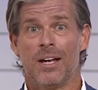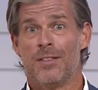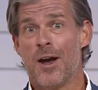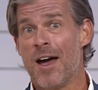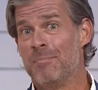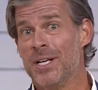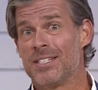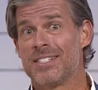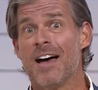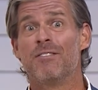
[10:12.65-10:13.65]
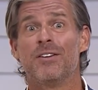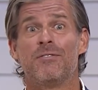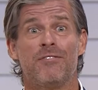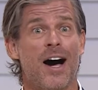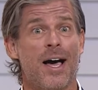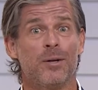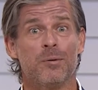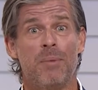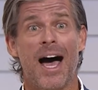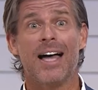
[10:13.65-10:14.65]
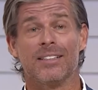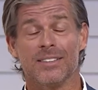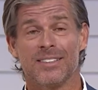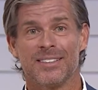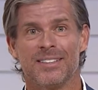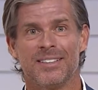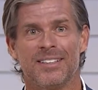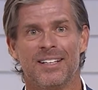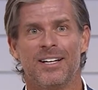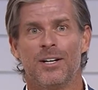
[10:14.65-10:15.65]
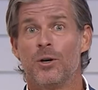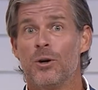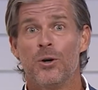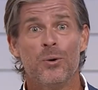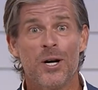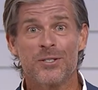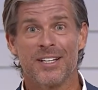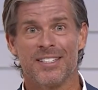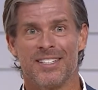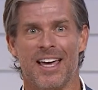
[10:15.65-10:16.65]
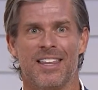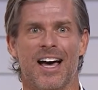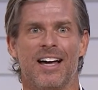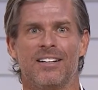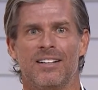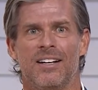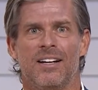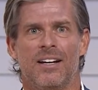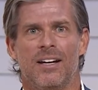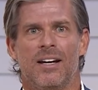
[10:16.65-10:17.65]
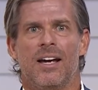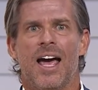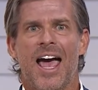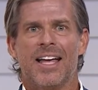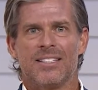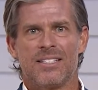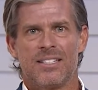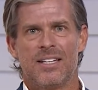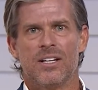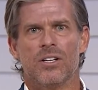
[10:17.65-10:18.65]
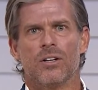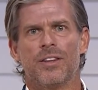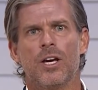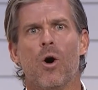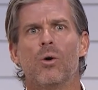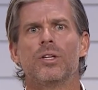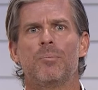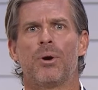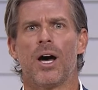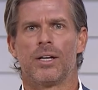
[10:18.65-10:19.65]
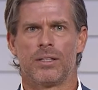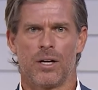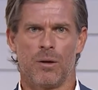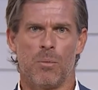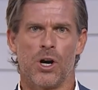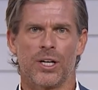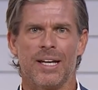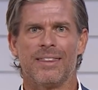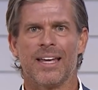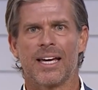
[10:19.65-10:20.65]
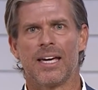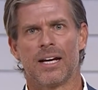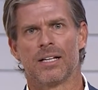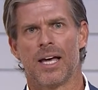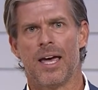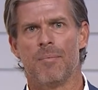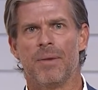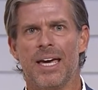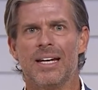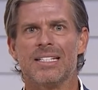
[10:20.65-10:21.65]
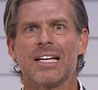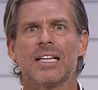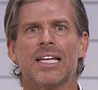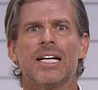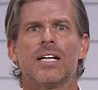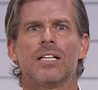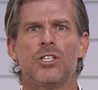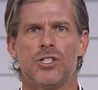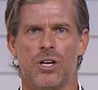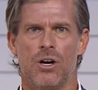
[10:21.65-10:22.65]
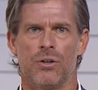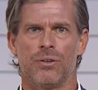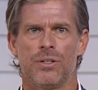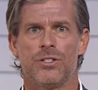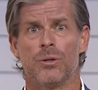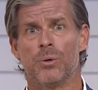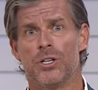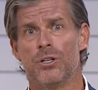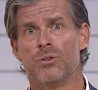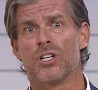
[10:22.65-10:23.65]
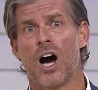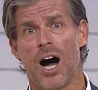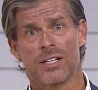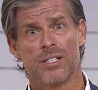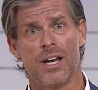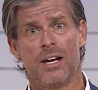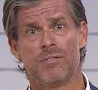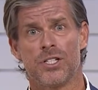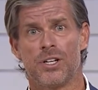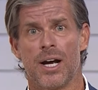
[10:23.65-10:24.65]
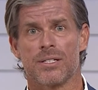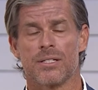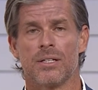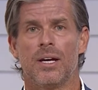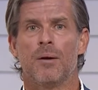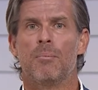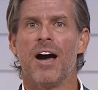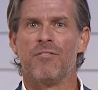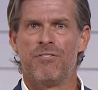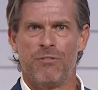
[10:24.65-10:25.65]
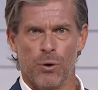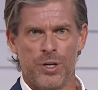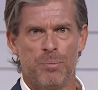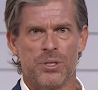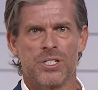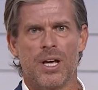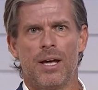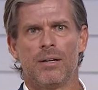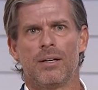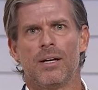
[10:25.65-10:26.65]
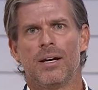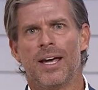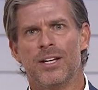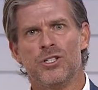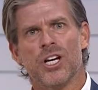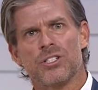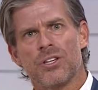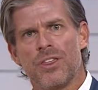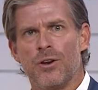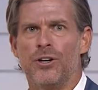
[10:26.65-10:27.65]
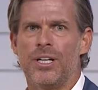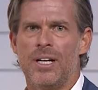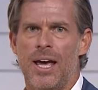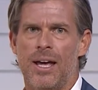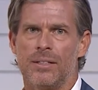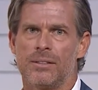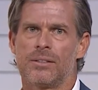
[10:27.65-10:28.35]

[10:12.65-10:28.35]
There have been 7 filed patents. Who else can say that? And still, the only product on the market that can claim it is clinically shown to reduce oxidative stress by 40% in just 30 days.